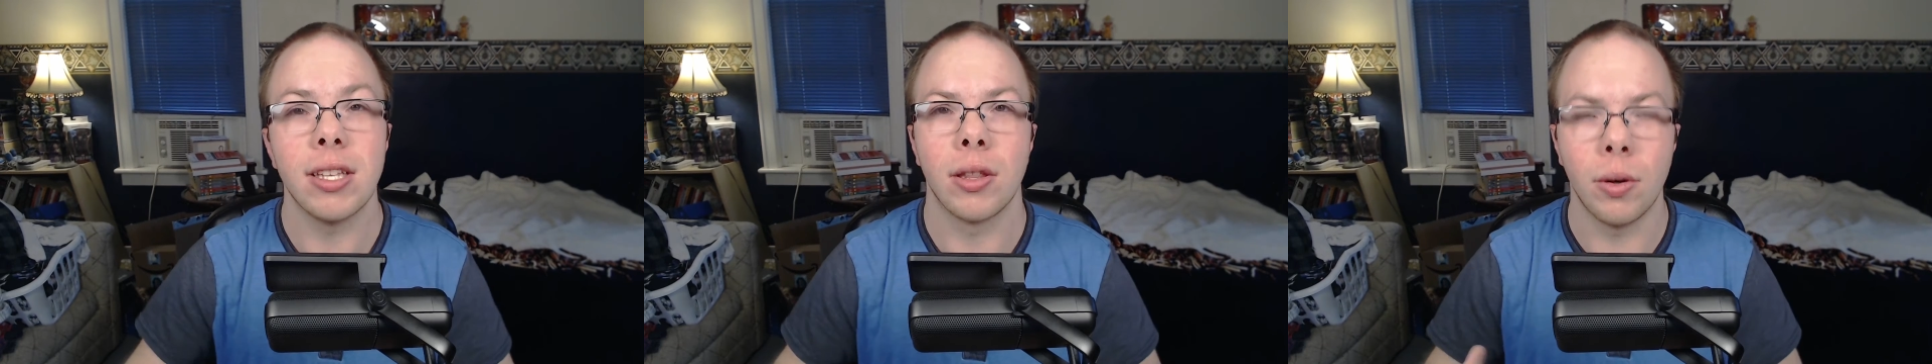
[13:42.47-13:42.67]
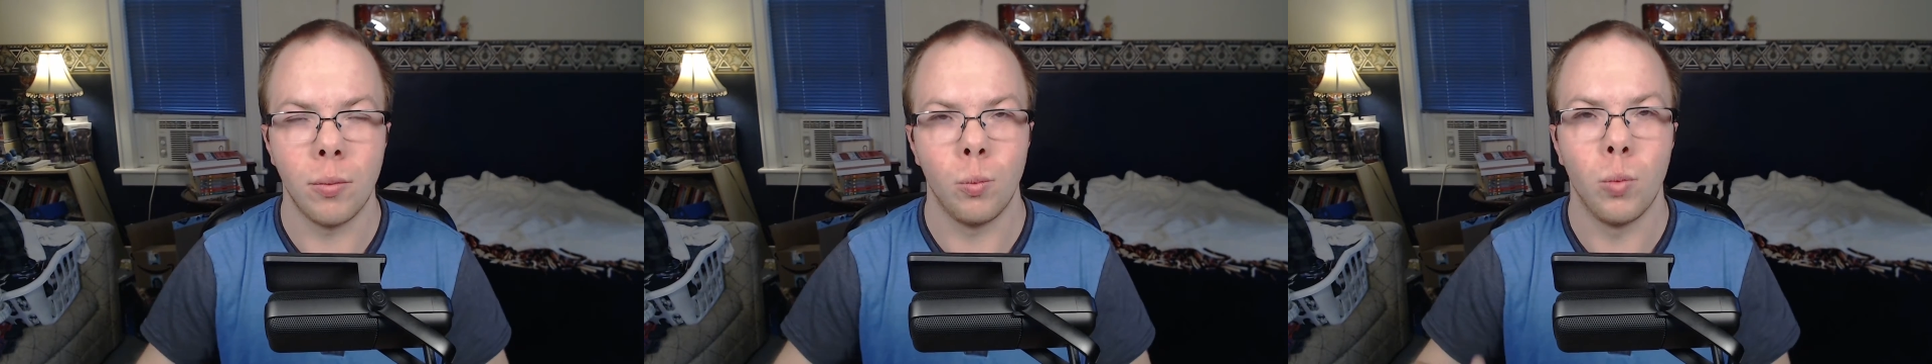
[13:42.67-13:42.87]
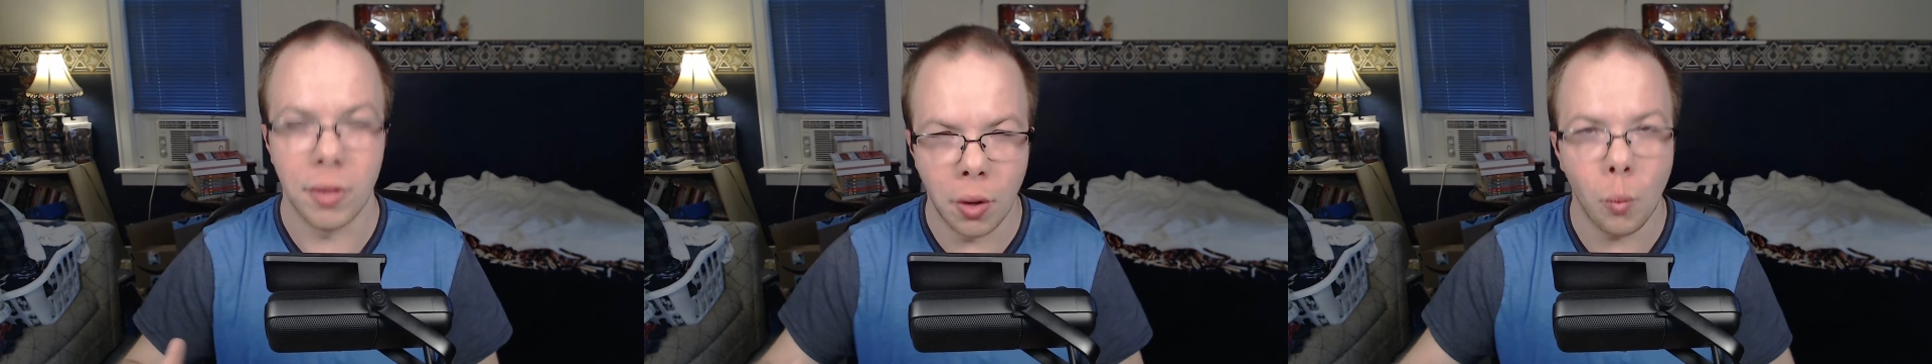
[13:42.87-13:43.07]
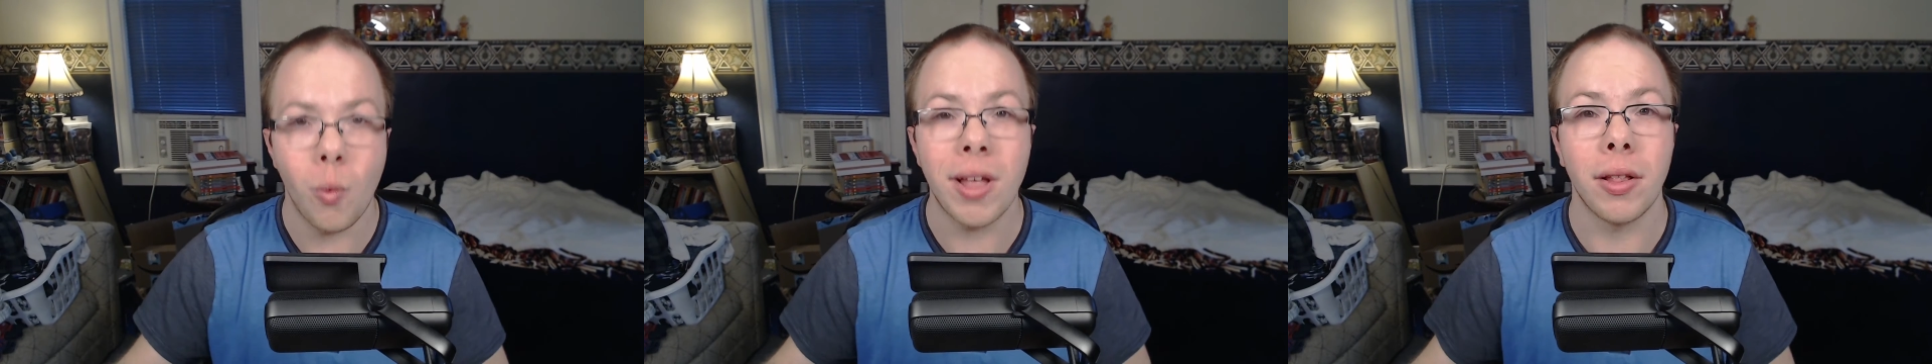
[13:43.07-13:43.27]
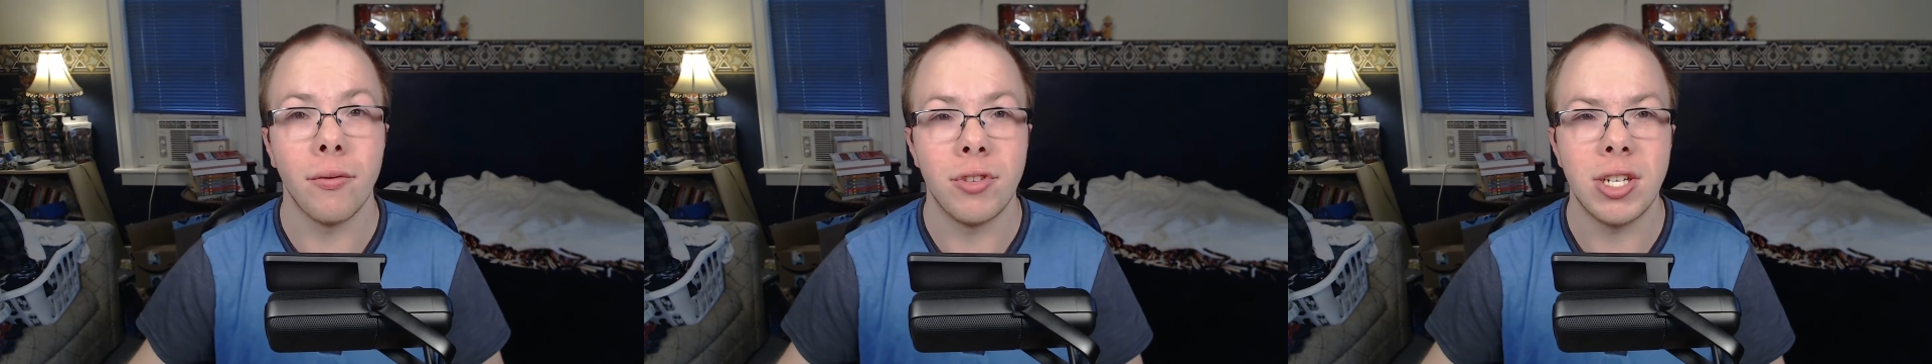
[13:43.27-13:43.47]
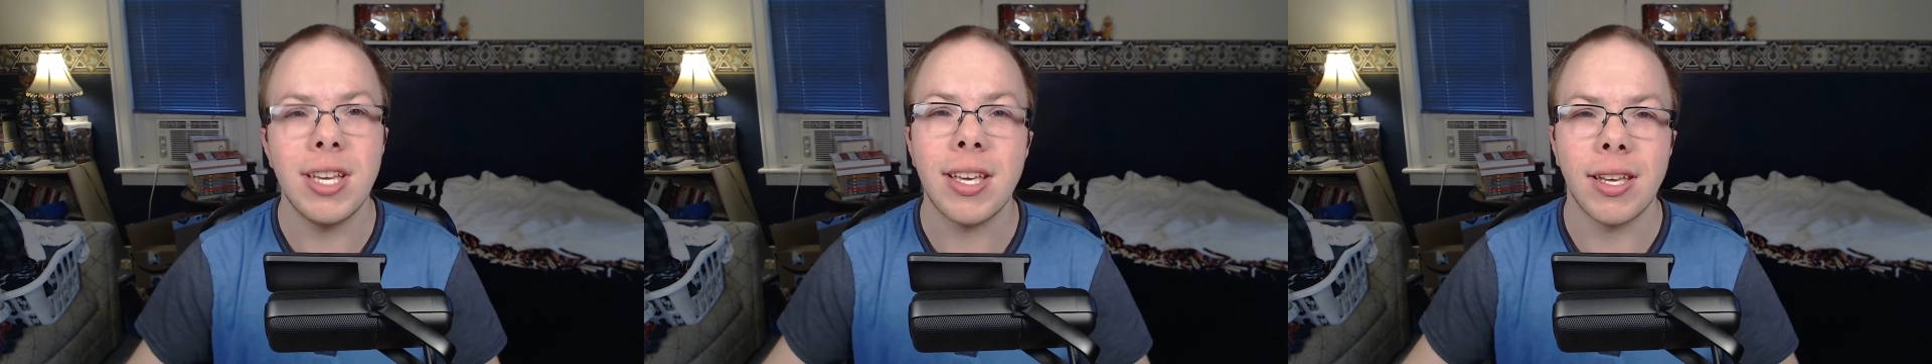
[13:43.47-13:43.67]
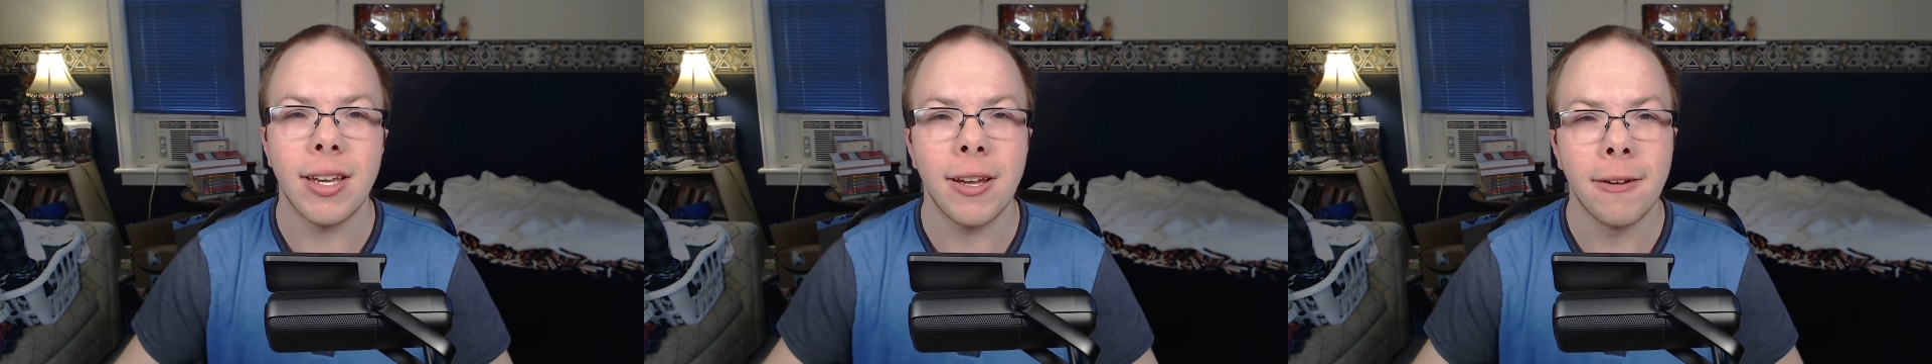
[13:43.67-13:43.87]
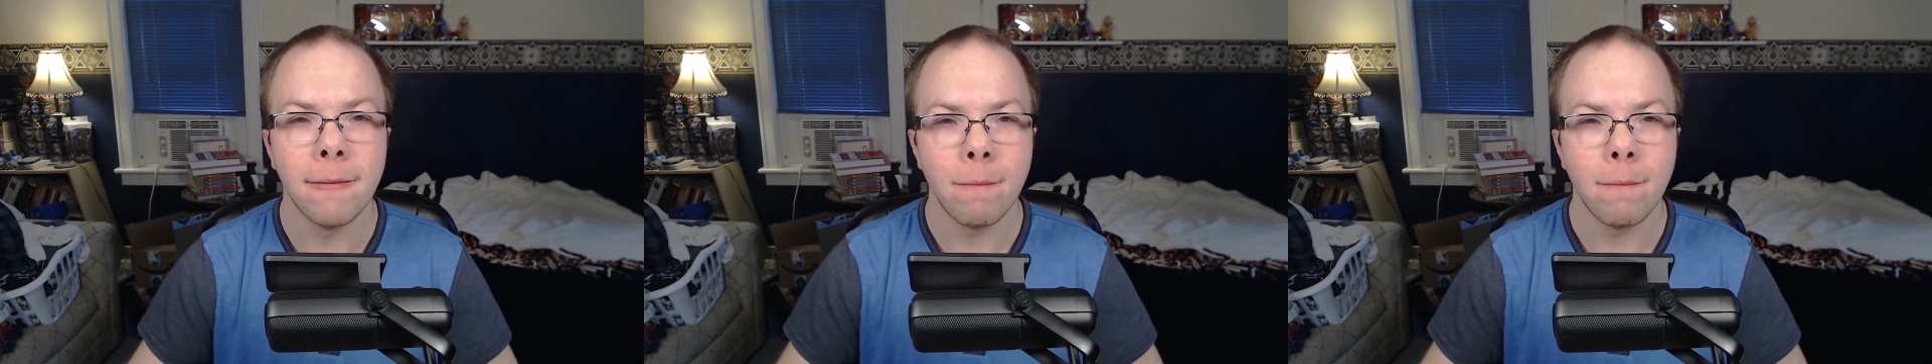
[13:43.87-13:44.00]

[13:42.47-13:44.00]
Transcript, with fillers: the the will of D,